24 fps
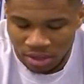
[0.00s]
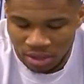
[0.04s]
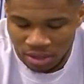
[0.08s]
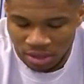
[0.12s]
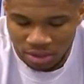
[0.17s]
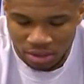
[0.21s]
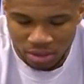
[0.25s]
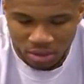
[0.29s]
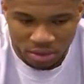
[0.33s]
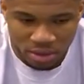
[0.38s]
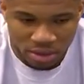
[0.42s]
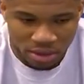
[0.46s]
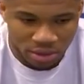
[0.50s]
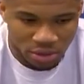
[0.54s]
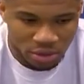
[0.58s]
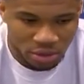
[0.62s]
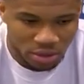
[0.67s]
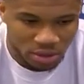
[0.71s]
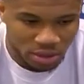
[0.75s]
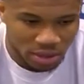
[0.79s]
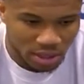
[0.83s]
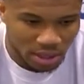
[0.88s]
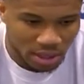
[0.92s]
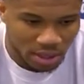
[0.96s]
you know they're
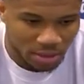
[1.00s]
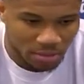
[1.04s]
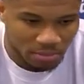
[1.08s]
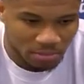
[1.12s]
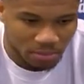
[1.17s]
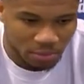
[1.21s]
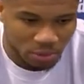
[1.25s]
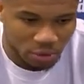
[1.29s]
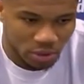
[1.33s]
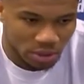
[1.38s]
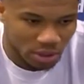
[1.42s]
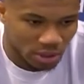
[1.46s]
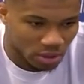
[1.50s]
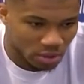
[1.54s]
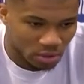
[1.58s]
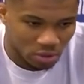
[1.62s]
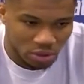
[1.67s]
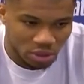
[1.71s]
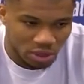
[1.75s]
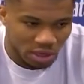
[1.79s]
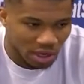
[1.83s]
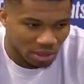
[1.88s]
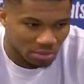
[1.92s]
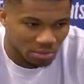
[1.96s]
just um, doing a good
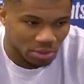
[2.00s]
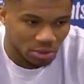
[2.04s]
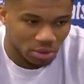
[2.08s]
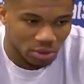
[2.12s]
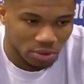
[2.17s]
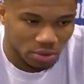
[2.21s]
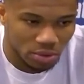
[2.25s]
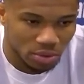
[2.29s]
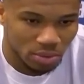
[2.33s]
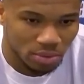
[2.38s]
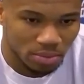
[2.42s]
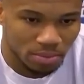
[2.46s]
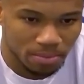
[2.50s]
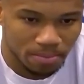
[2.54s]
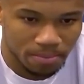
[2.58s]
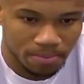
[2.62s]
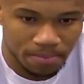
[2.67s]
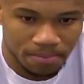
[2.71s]
job you know to